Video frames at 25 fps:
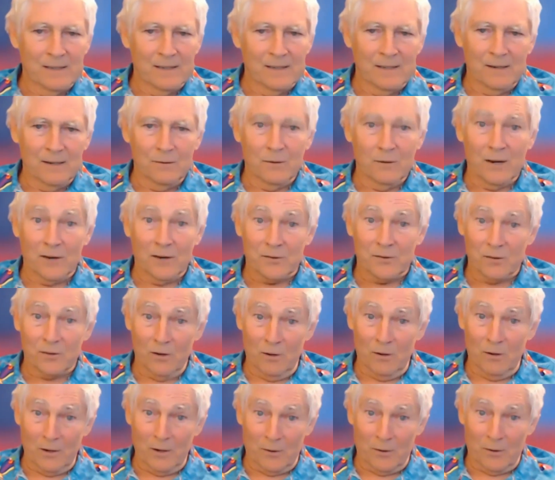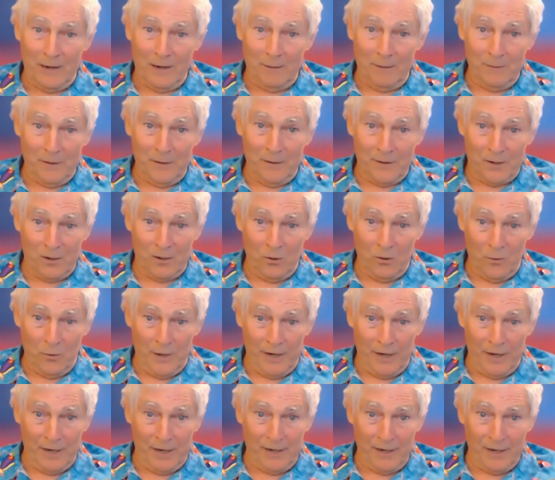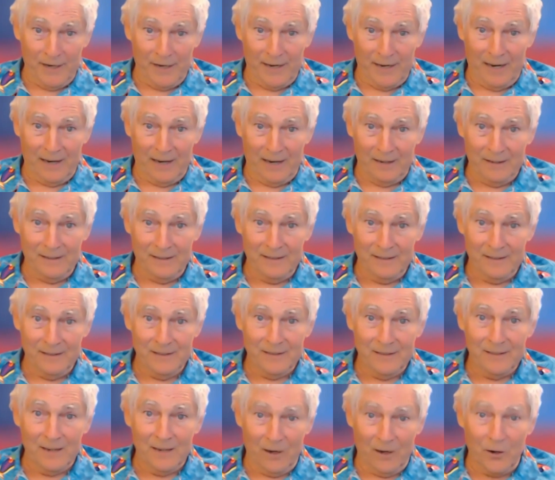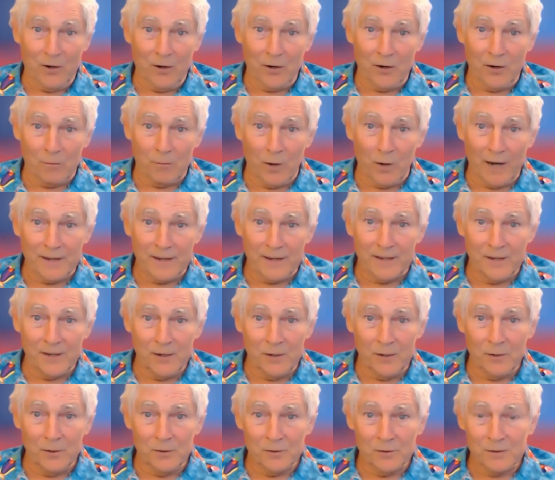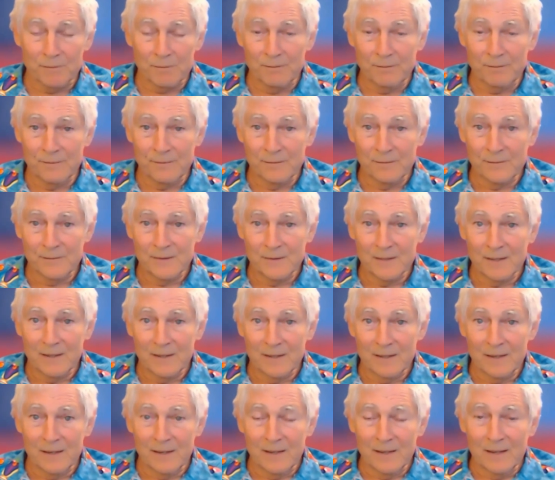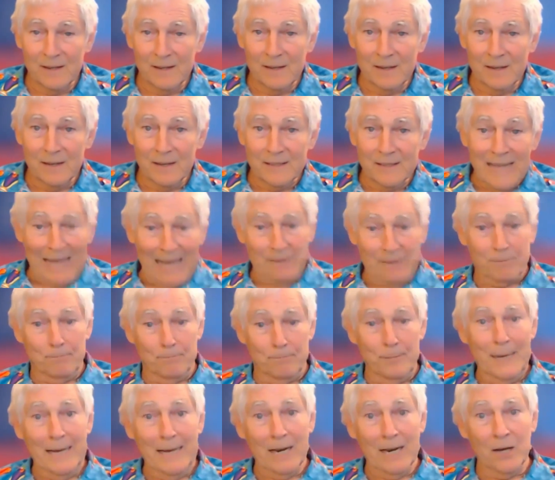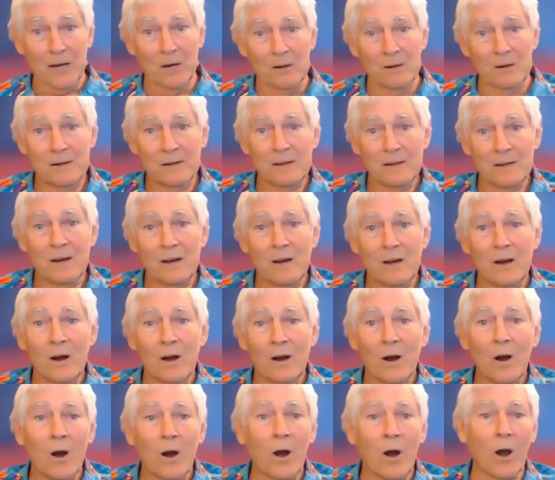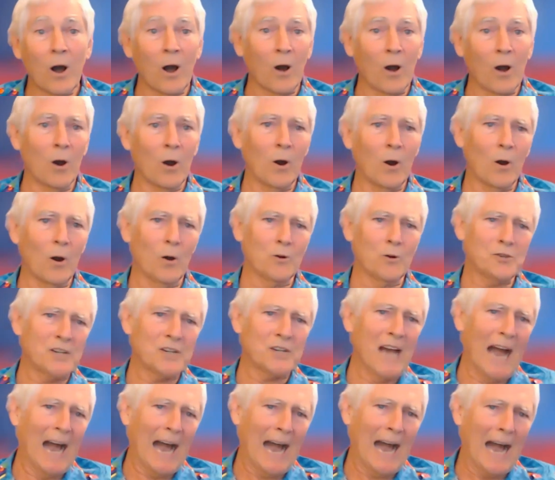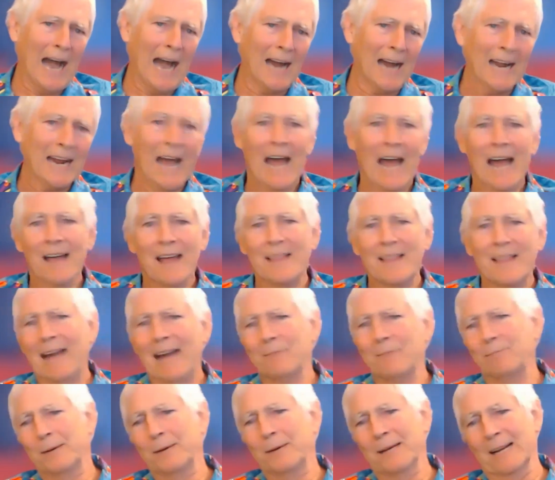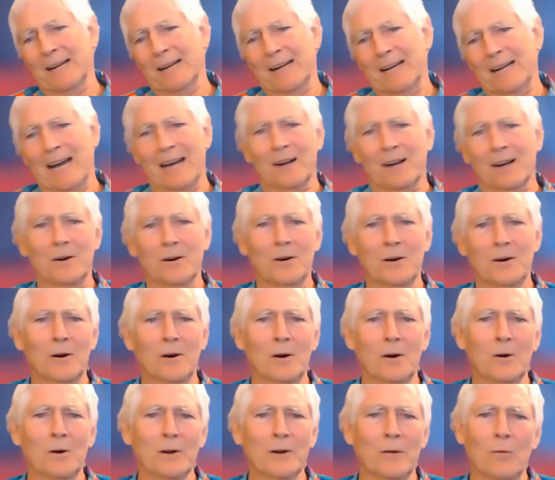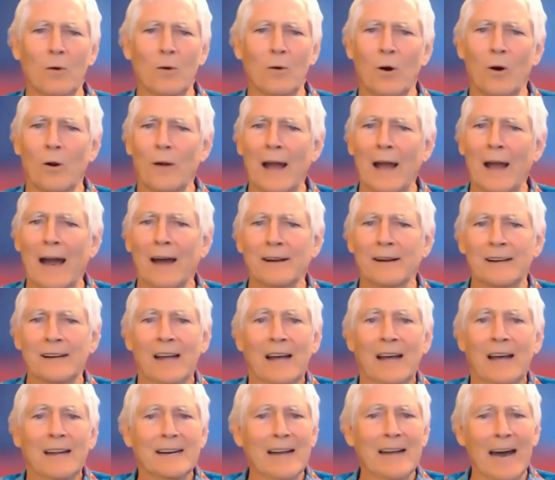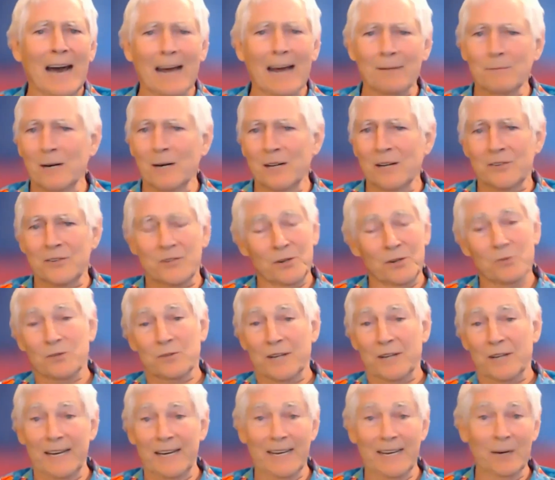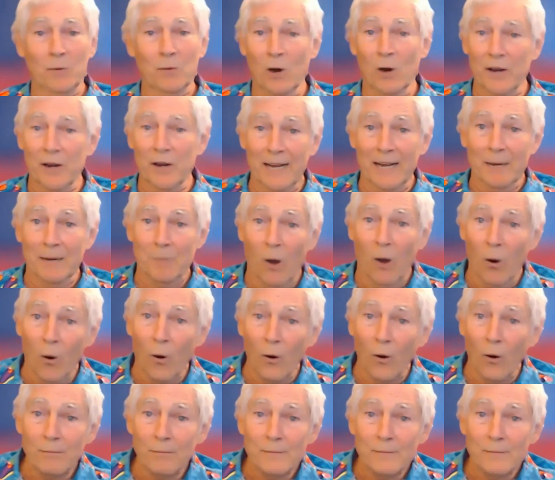Well, I saw my grandmother go in, and I heard her break the news. "That pillow? Oh, child, that pillow got old and wore out and not much use to anyone anymore.